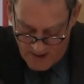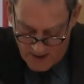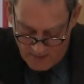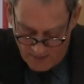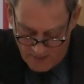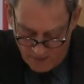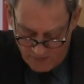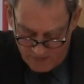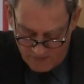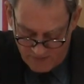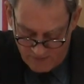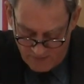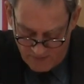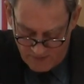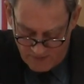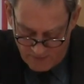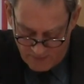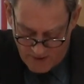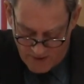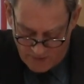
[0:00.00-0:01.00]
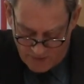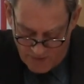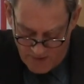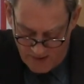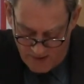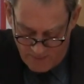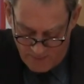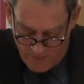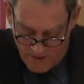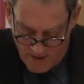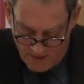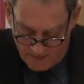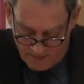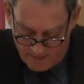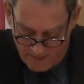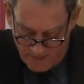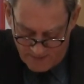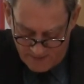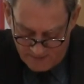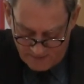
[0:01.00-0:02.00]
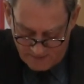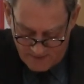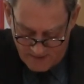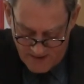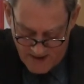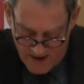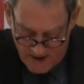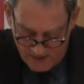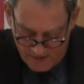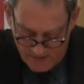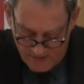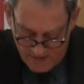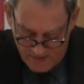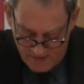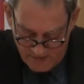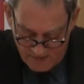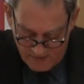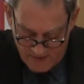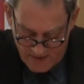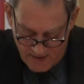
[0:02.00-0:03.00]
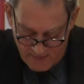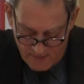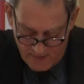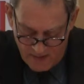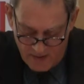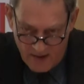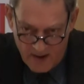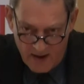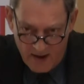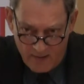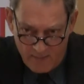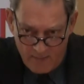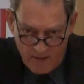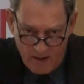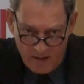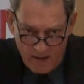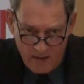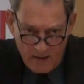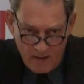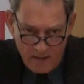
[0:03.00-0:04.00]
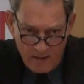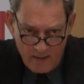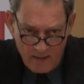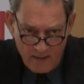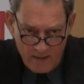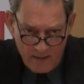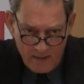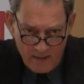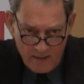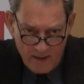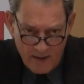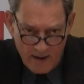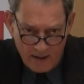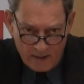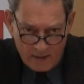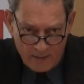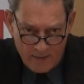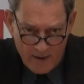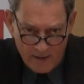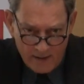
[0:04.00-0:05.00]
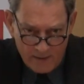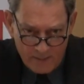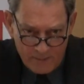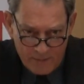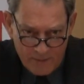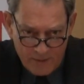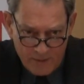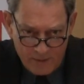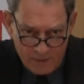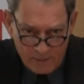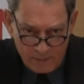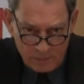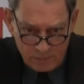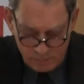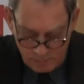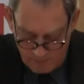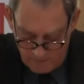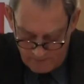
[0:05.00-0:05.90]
And no sooner do I think about these connections than the name Edgar Allan Poe